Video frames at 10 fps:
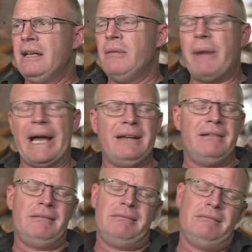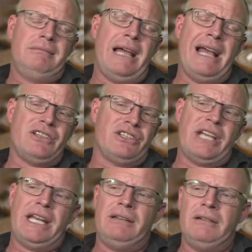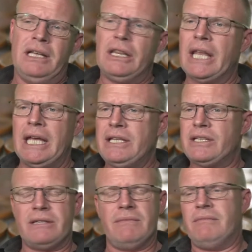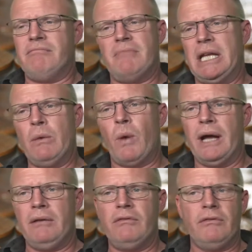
But as I said, these you won't,